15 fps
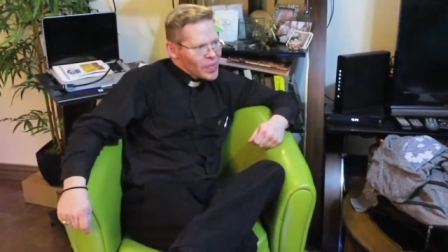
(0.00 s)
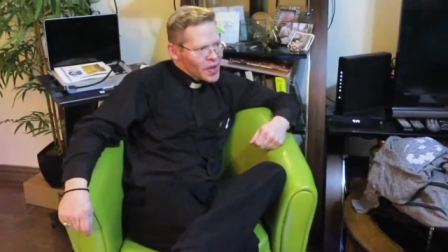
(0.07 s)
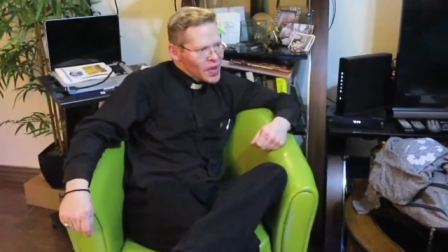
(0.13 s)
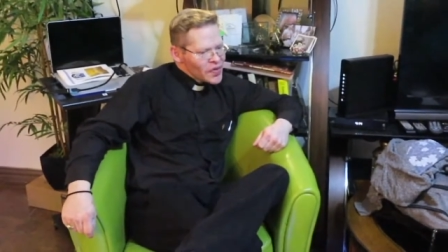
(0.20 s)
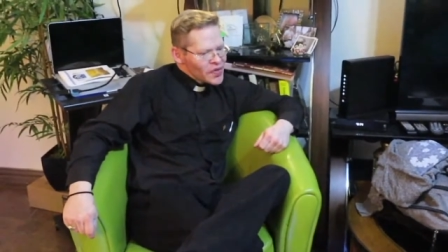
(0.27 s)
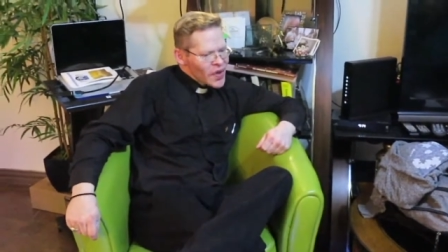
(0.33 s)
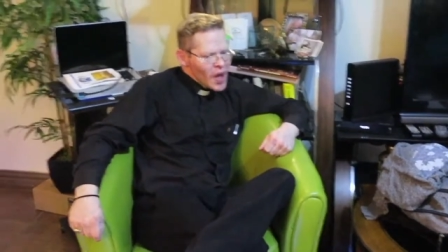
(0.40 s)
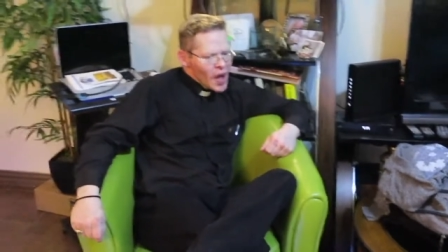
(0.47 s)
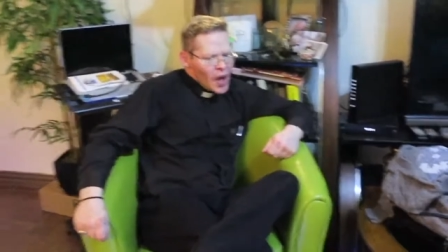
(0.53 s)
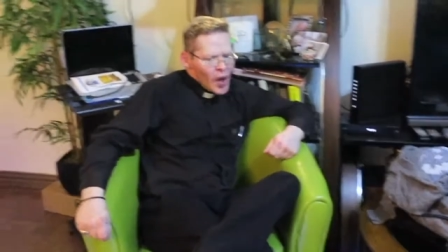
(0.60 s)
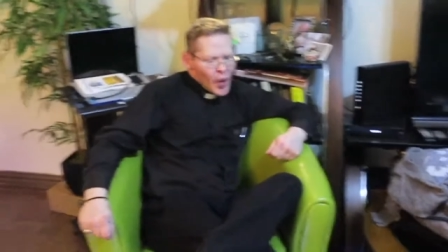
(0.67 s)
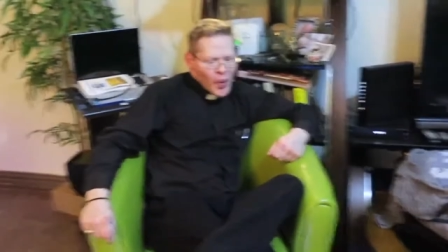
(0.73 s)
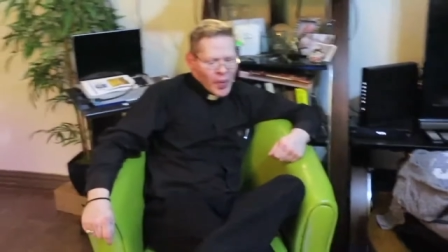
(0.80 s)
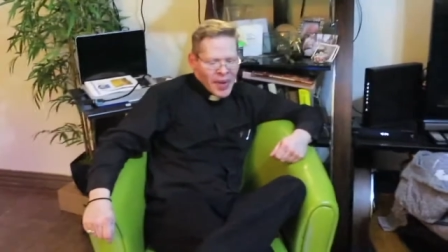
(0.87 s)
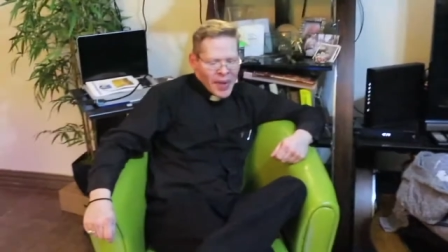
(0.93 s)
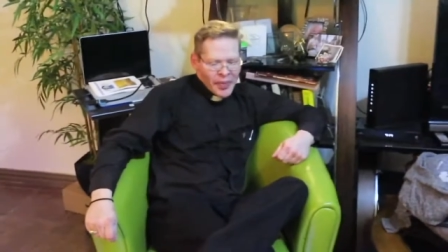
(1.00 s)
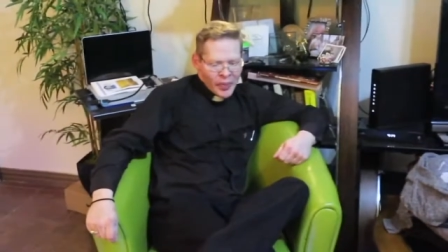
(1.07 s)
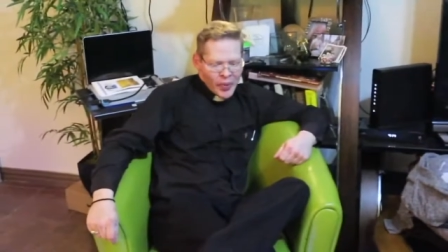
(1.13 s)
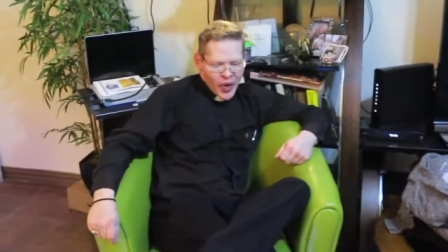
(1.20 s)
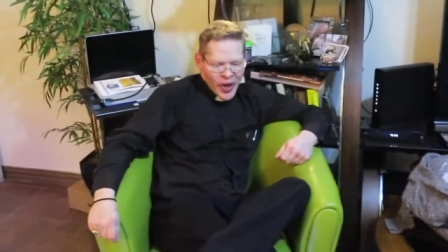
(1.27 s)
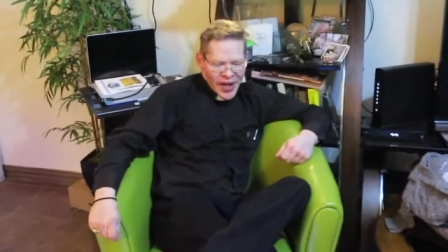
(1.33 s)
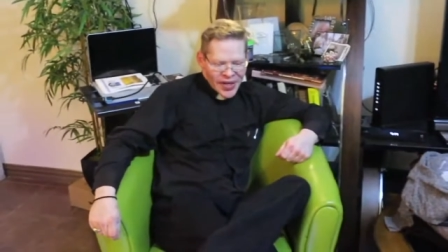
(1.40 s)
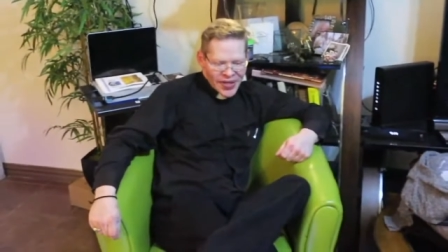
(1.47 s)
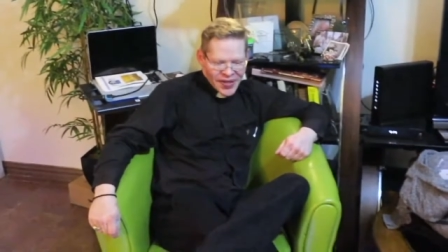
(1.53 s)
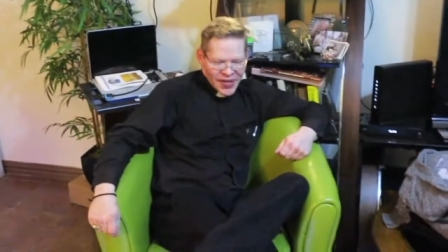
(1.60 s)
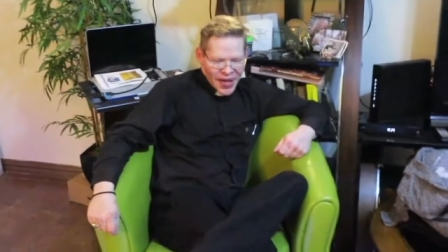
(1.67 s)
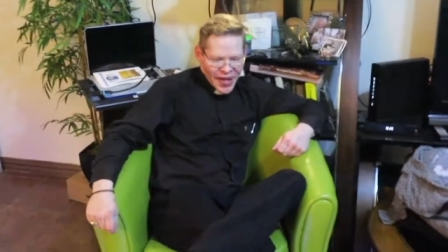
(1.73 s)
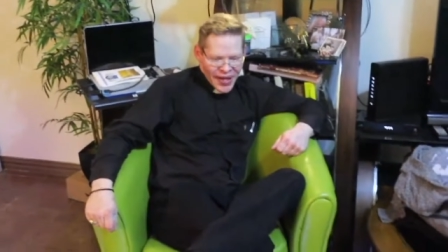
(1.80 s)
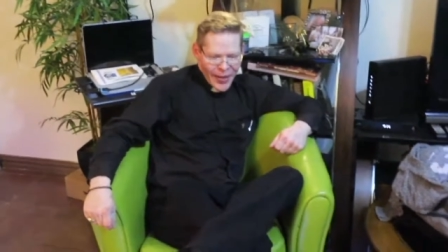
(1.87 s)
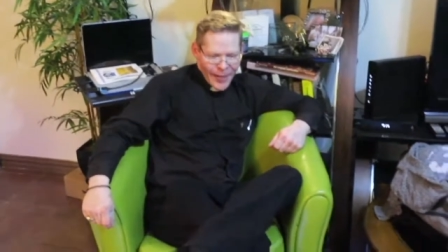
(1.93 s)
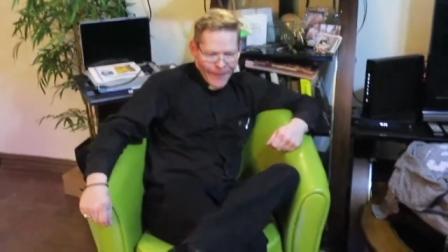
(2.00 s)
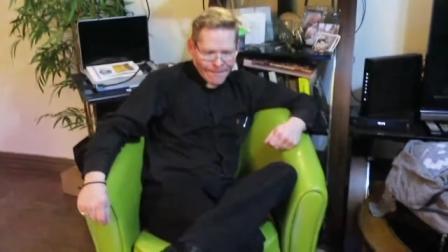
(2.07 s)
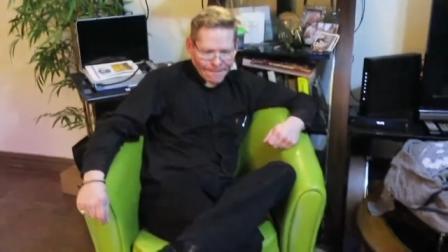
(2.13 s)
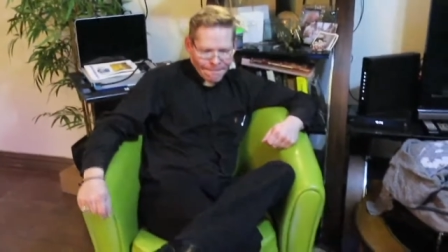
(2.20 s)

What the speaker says: Because when people pray today,